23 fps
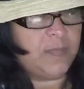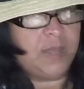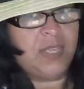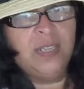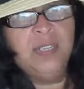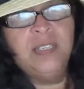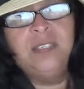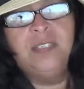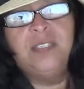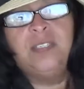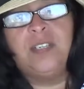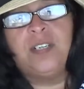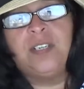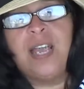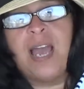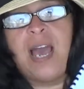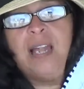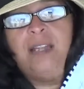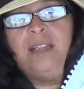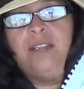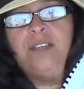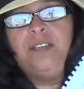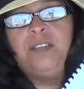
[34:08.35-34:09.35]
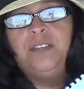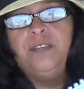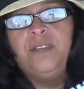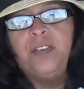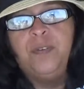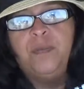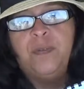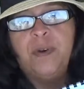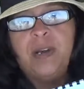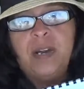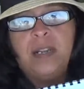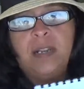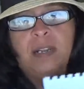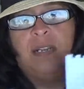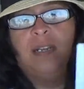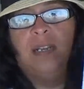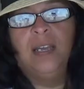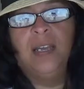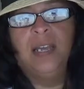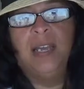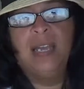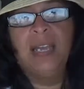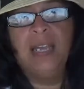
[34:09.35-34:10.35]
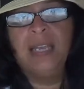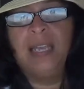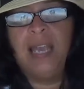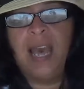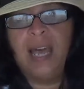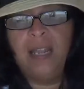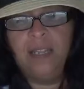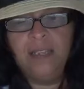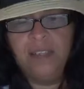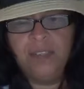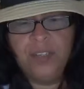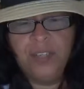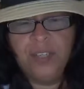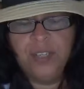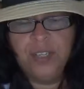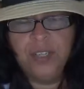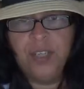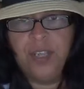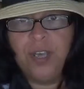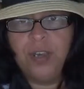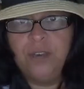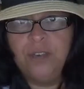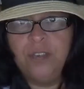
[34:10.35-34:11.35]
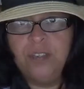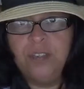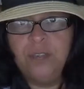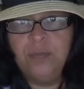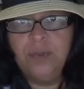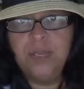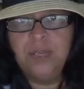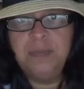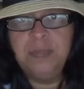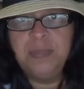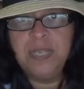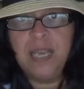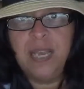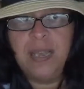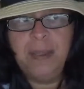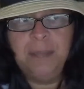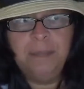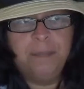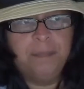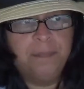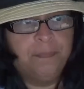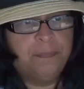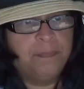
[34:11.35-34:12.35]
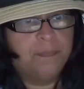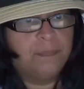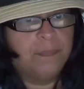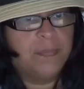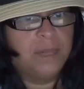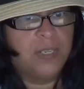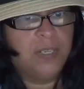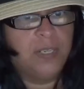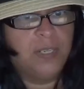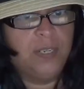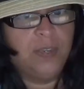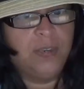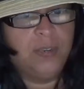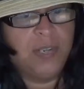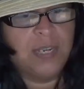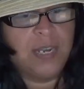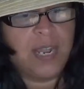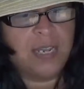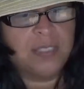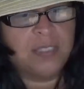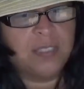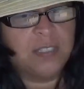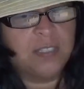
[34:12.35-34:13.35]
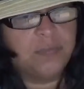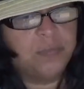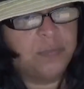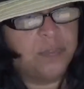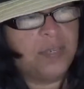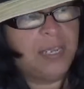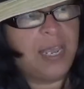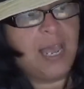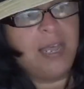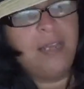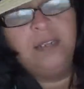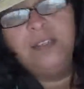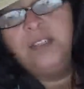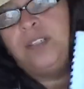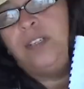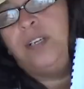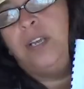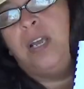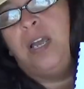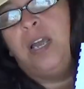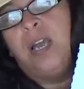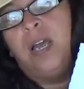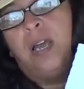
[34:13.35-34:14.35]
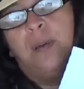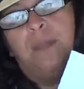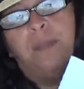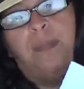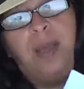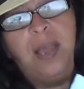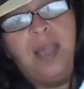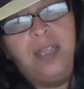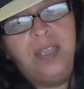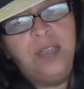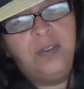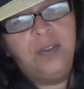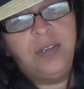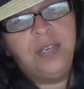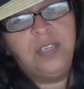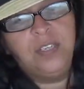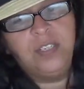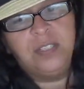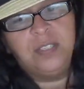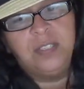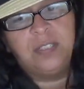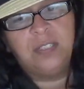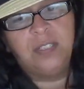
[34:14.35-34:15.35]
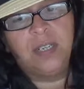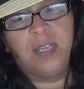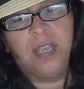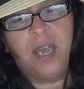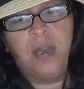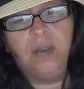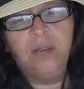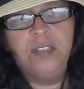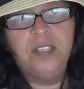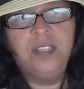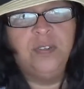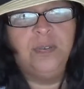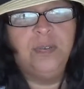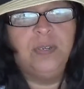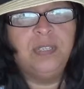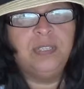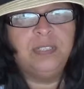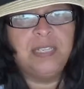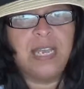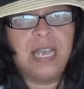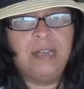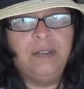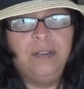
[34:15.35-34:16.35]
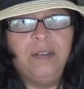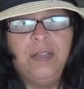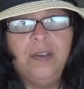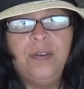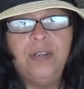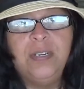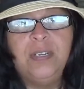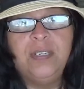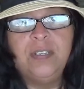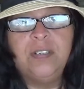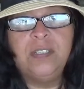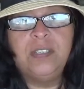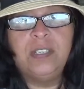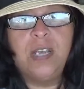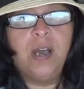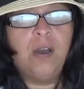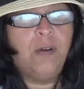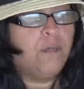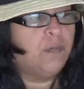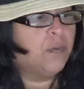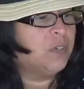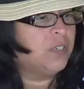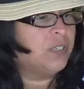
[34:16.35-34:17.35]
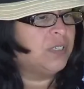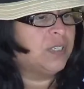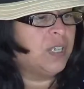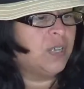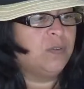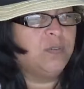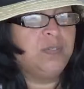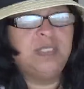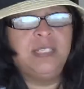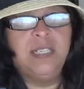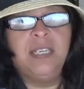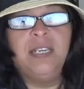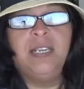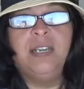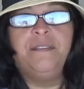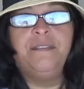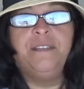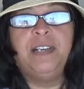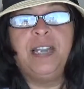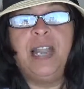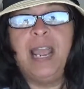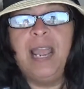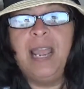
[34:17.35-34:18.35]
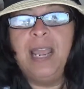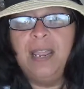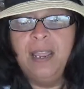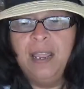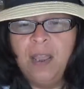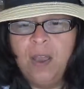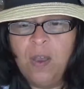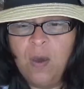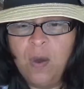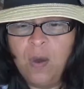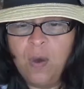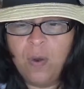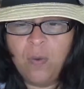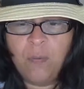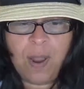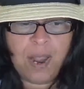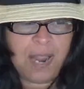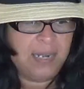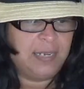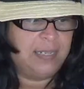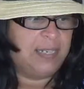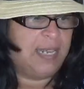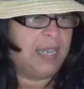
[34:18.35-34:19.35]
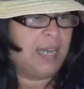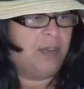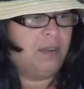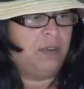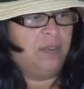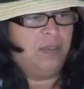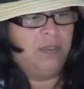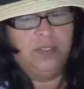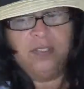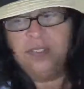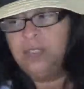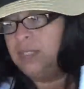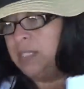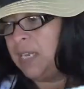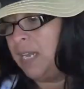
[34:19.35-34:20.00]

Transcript: This is our calendar. If you want a calendar, you can go to the website, and you can ask us for a calendar. But you can just go to it, download it yourself, or just go see it every day, or write down, just